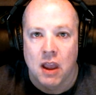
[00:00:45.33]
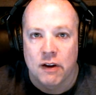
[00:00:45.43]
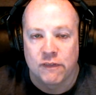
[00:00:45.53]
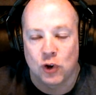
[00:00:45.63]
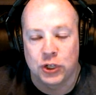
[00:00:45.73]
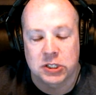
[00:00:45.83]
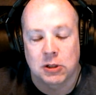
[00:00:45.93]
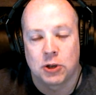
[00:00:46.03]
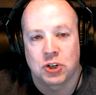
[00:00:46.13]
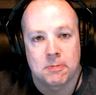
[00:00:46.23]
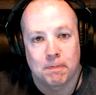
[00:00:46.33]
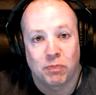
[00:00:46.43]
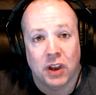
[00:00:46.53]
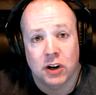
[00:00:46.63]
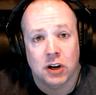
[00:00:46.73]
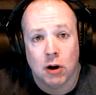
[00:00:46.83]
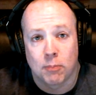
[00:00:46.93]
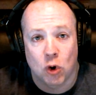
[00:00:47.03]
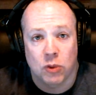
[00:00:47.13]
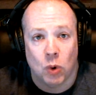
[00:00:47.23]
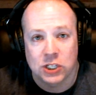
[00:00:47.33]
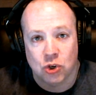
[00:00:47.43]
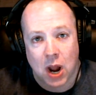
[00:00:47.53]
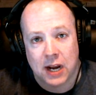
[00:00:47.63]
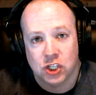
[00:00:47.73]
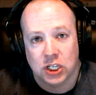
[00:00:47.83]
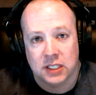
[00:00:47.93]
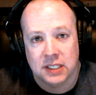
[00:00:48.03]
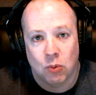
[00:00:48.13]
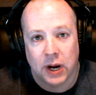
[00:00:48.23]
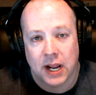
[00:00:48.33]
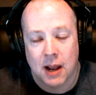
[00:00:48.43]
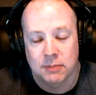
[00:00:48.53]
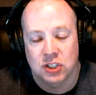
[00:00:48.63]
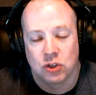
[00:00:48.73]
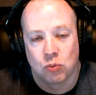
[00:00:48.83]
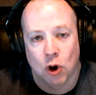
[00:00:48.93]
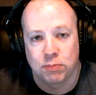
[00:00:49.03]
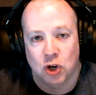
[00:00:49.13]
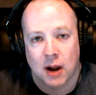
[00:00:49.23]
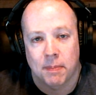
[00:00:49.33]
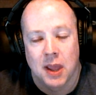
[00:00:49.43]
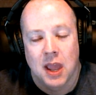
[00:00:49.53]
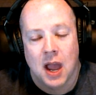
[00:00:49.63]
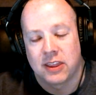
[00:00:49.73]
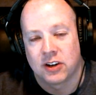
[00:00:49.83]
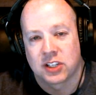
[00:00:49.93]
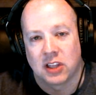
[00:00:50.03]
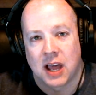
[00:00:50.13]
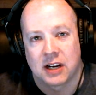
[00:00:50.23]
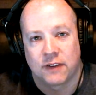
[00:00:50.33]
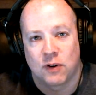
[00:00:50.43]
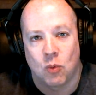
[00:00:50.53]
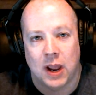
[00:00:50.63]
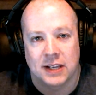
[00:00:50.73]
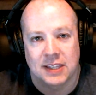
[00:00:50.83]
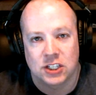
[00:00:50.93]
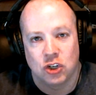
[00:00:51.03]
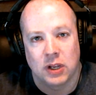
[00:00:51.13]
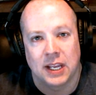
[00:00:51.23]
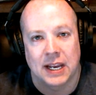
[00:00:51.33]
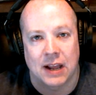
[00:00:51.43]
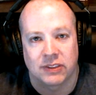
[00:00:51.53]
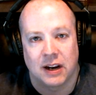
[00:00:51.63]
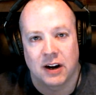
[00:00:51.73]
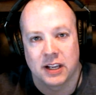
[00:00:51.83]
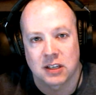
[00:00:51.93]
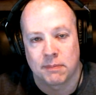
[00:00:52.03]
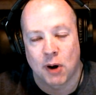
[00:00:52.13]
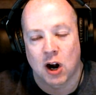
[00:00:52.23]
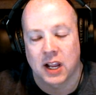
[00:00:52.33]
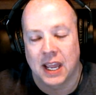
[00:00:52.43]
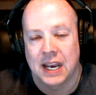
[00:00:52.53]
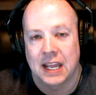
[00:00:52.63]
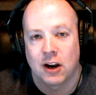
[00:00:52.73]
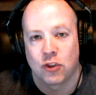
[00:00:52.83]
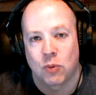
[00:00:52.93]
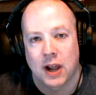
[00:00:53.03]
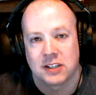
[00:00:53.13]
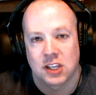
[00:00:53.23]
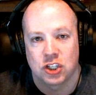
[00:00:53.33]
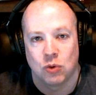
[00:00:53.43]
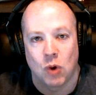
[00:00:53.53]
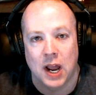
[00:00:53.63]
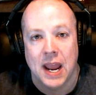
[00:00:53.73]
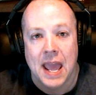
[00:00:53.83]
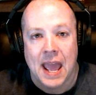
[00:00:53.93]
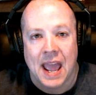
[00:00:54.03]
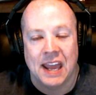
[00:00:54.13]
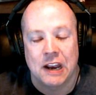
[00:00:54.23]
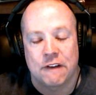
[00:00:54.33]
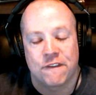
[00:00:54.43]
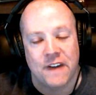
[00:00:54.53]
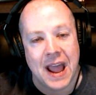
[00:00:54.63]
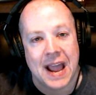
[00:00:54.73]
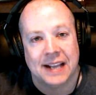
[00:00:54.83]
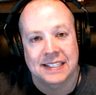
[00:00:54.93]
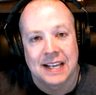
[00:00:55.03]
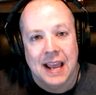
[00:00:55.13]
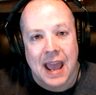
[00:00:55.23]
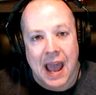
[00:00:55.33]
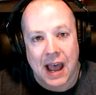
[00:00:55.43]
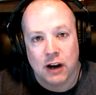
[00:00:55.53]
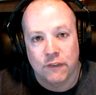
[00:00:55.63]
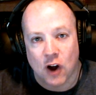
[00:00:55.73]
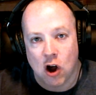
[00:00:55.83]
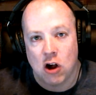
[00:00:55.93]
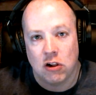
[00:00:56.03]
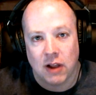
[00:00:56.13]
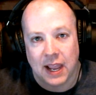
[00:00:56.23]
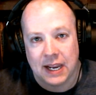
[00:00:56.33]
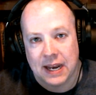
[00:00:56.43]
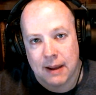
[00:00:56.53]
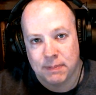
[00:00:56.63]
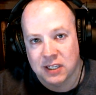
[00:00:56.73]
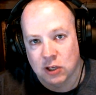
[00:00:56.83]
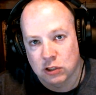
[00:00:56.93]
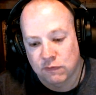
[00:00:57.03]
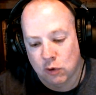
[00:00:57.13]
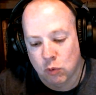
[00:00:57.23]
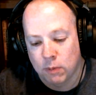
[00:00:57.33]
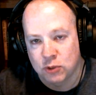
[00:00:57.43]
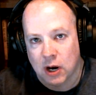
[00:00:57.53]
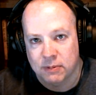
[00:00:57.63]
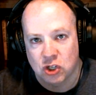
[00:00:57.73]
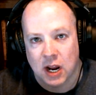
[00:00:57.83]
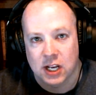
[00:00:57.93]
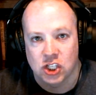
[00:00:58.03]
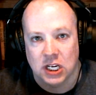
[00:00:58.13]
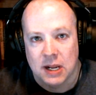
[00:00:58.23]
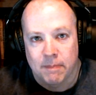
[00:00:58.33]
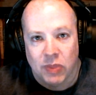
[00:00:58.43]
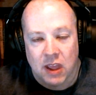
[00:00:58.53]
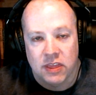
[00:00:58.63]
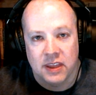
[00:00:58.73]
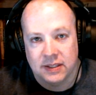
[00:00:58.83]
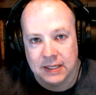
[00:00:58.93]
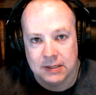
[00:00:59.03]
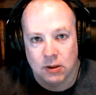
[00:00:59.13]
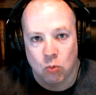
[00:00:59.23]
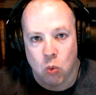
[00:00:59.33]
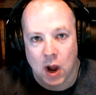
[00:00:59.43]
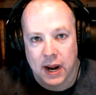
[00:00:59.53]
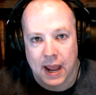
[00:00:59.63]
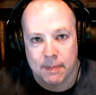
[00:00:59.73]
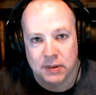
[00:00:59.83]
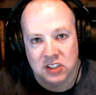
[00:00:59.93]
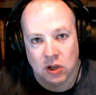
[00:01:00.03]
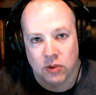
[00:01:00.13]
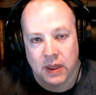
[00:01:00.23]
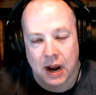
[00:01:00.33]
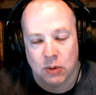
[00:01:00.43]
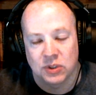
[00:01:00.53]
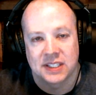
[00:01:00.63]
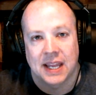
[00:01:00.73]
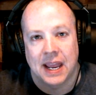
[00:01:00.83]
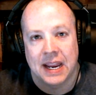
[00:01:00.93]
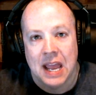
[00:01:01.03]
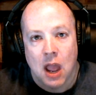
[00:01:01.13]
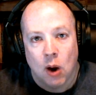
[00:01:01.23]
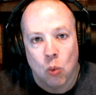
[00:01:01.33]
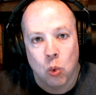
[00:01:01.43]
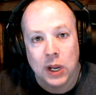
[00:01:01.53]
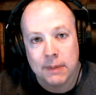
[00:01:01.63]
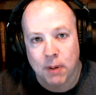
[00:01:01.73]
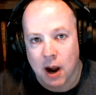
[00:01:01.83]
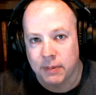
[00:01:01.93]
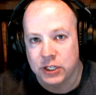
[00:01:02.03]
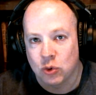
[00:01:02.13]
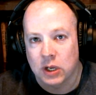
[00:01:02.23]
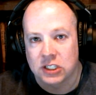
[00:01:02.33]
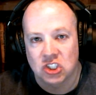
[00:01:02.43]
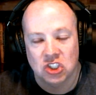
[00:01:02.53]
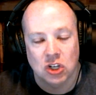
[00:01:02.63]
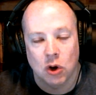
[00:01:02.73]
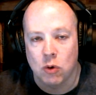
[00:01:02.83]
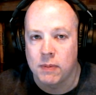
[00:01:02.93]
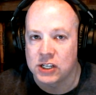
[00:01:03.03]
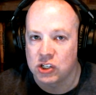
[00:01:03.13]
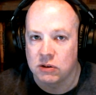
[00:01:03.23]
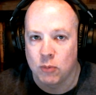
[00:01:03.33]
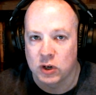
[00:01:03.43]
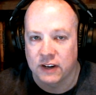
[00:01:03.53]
Full disclosure, there are more than one strategies when it comes to rope drop. There's a lot of different ways that you can get out there into the park and hit all the rides that you want. And in fact, out of all 8 episodes for rope drop strategy, this is the one episode that I will say we probably do it so much more